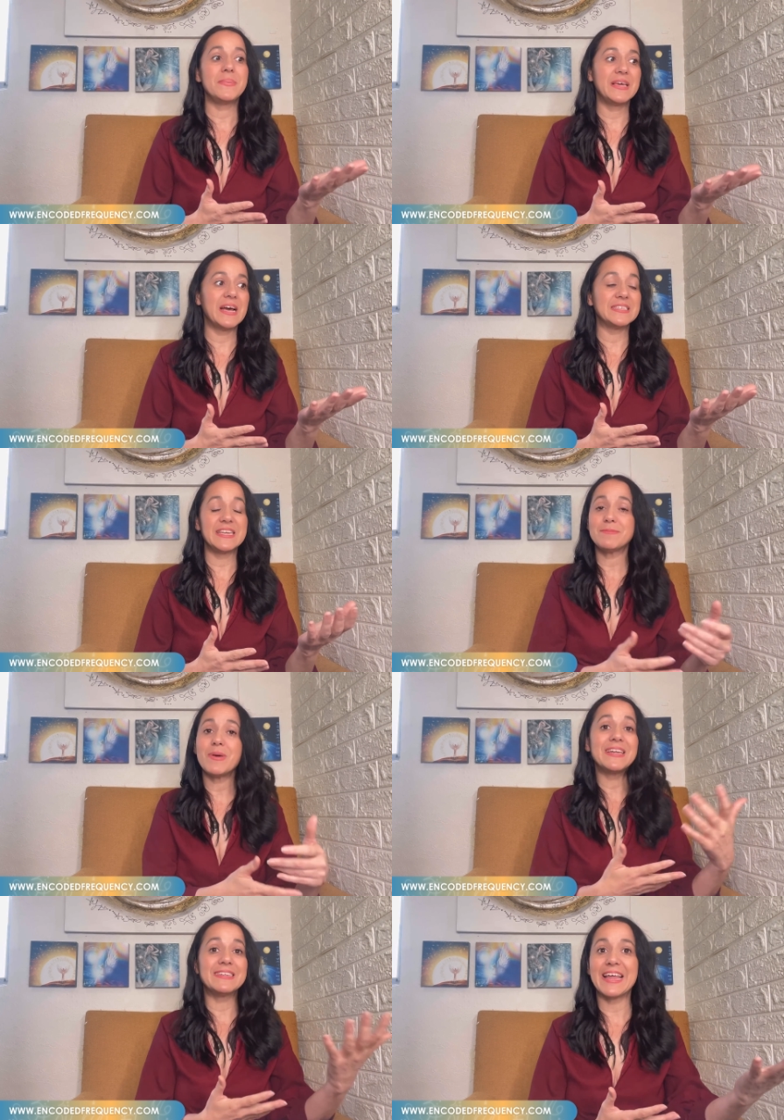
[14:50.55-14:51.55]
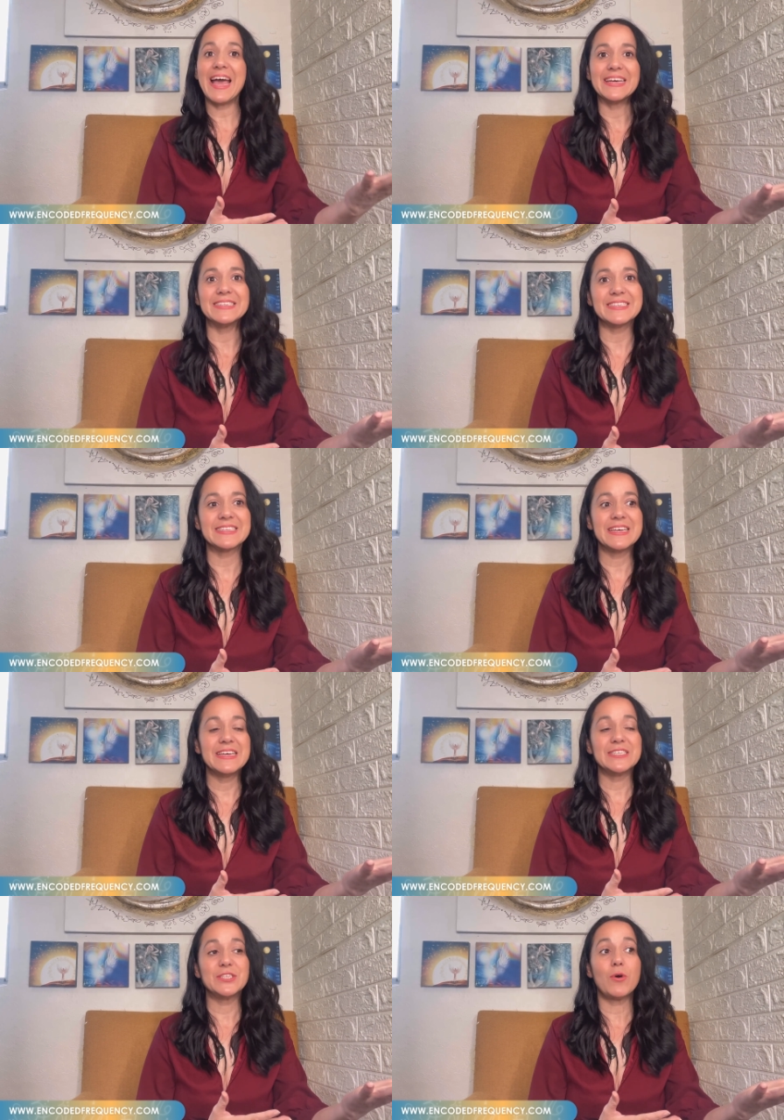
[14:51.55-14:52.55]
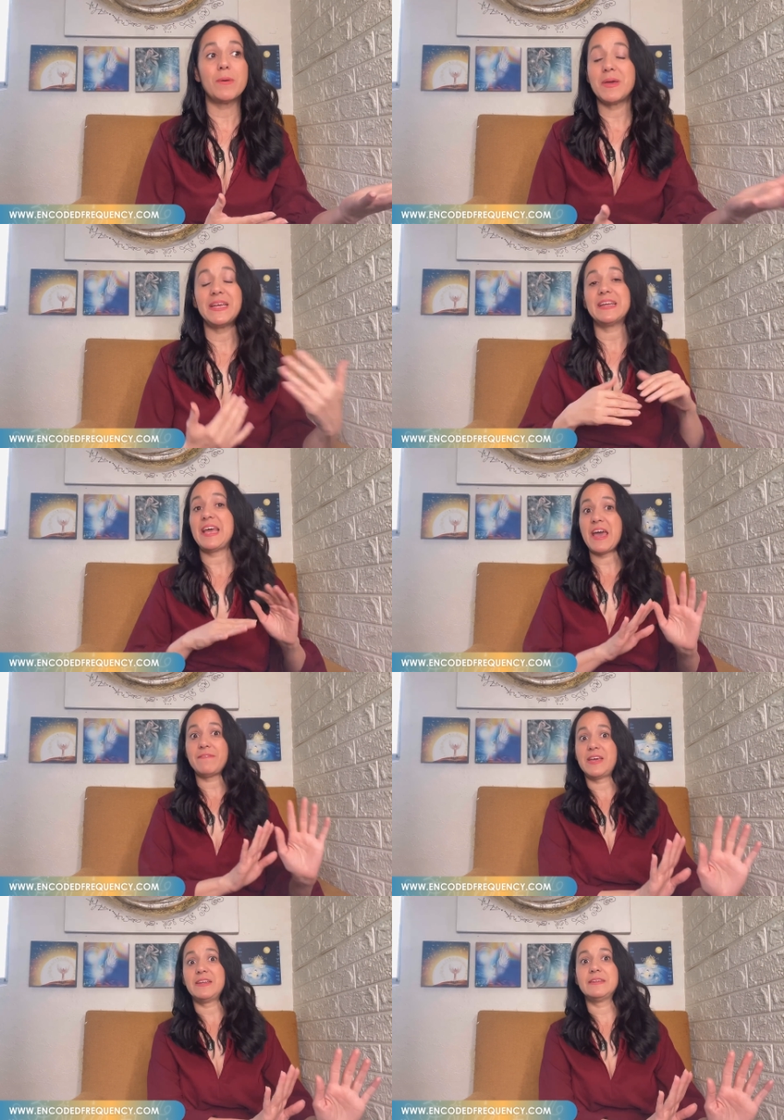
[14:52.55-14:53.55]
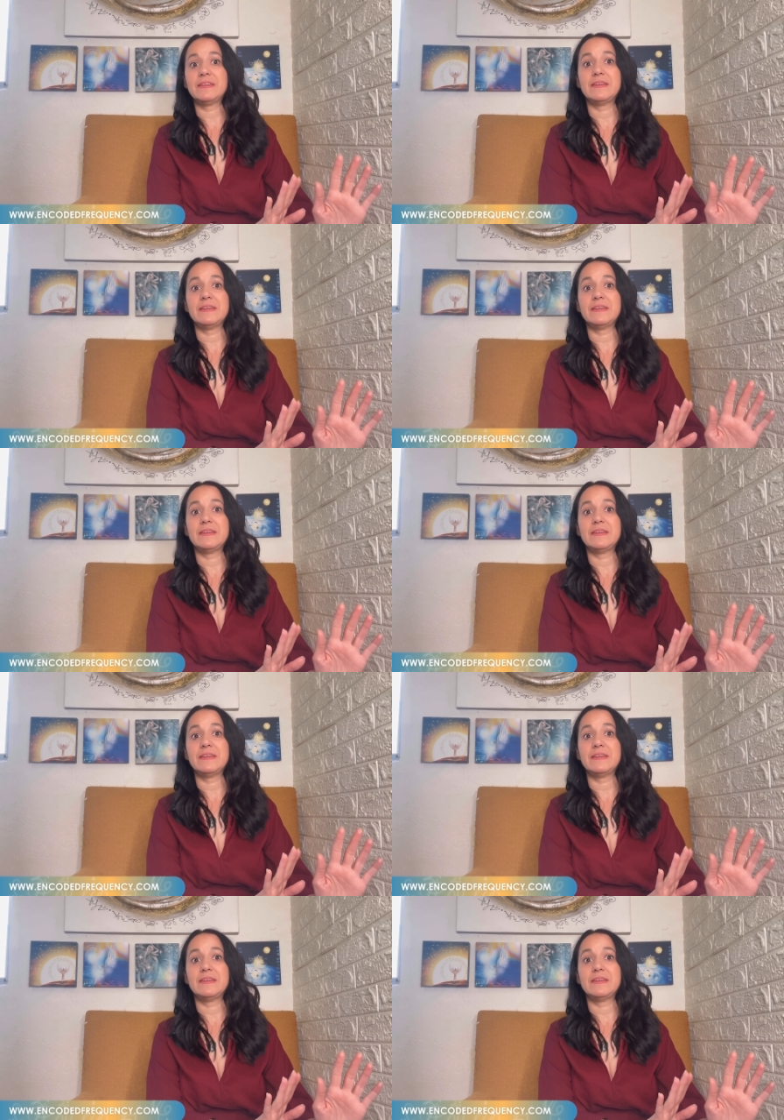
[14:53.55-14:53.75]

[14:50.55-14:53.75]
because it may not last, so I may not have it.